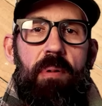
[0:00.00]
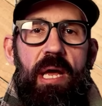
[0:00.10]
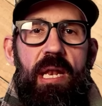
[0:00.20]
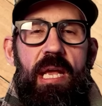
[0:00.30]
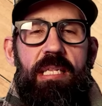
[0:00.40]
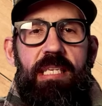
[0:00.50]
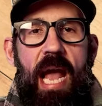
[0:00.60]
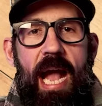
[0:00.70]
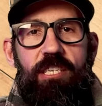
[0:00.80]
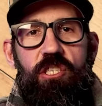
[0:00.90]
but it
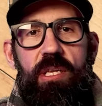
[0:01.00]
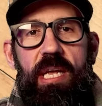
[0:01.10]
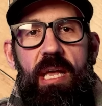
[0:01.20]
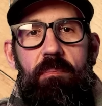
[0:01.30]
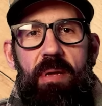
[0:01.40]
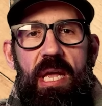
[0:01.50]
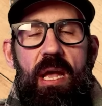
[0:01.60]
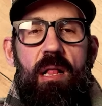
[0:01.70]
actually can be